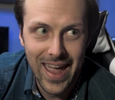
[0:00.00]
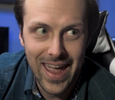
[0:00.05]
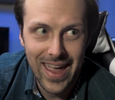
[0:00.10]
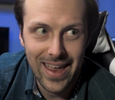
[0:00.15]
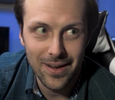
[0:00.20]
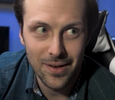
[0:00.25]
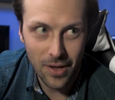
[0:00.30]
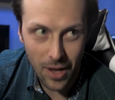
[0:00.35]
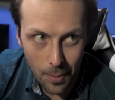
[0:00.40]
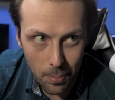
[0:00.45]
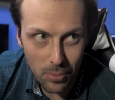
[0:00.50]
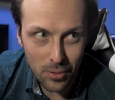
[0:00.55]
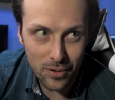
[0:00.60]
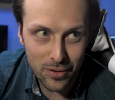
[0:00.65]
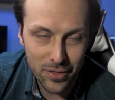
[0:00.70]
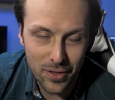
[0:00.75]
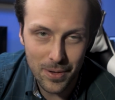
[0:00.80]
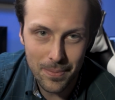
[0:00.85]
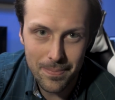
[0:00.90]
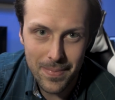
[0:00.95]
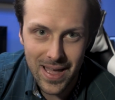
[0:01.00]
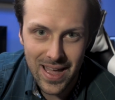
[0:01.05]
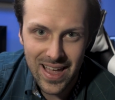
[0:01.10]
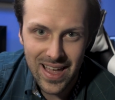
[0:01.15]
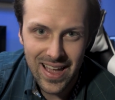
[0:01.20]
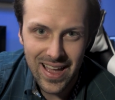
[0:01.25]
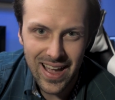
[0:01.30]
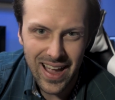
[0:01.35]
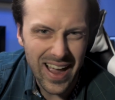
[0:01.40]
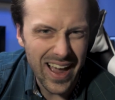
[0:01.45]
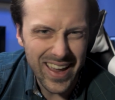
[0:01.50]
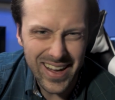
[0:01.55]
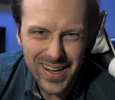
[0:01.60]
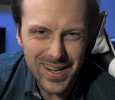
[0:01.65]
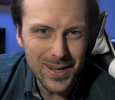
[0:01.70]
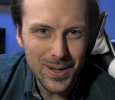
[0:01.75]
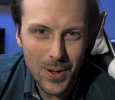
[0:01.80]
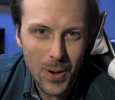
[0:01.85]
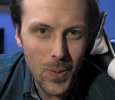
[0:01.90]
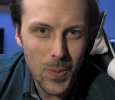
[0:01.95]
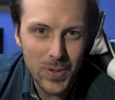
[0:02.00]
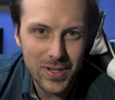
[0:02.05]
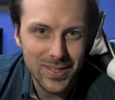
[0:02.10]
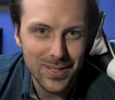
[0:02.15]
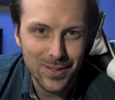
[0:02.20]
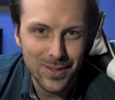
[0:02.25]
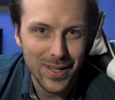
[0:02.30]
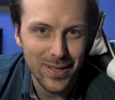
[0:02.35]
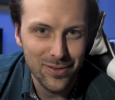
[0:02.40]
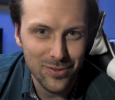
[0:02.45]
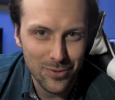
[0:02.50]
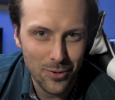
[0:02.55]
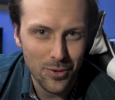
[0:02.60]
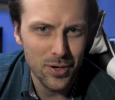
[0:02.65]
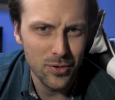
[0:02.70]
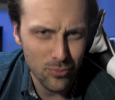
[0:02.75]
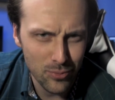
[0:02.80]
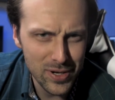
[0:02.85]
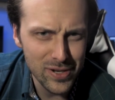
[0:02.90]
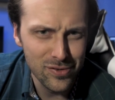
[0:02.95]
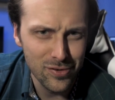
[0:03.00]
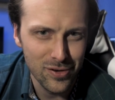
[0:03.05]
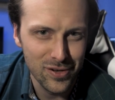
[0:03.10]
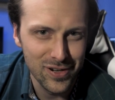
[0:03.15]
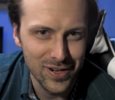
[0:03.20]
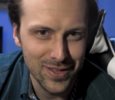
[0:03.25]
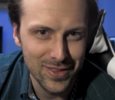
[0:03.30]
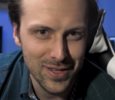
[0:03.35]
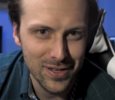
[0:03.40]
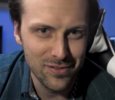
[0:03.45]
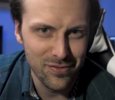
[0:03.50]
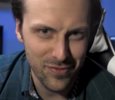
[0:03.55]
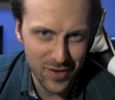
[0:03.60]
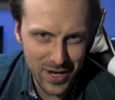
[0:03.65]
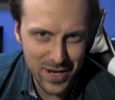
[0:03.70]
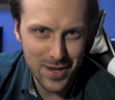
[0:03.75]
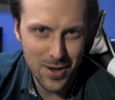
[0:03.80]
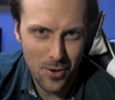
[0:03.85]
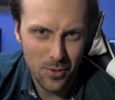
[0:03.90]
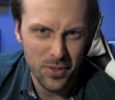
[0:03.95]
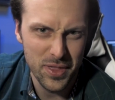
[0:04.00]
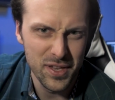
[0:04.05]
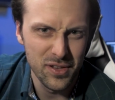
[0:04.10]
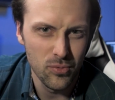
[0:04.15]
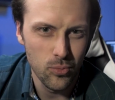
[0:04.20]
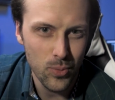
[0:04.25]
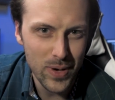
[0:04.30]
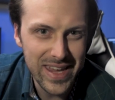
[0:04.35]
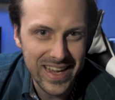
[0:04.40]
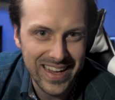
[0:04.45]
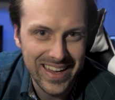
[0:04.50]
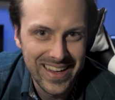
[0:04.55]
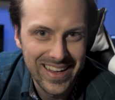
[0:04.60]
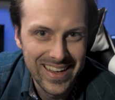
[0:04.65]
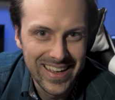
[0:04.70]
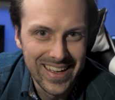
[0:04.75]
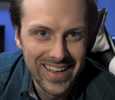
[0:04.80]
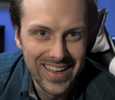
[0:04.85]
and a couple of them I didn't know until I started researching this video this week.